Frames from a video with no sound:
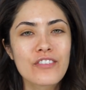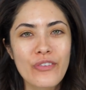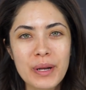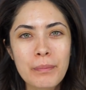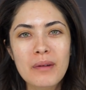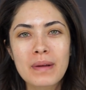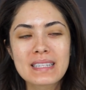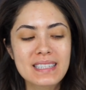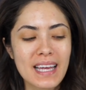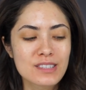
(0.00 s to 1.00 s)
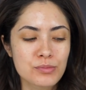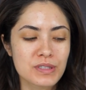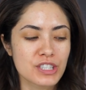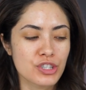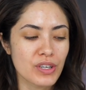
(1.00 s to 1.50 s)
I've already prepped my skin, so I'm
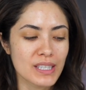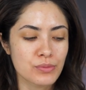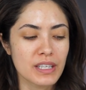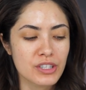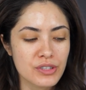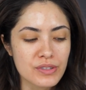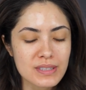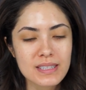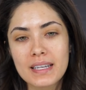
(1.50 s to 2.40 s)
just gonna show you guys what I used.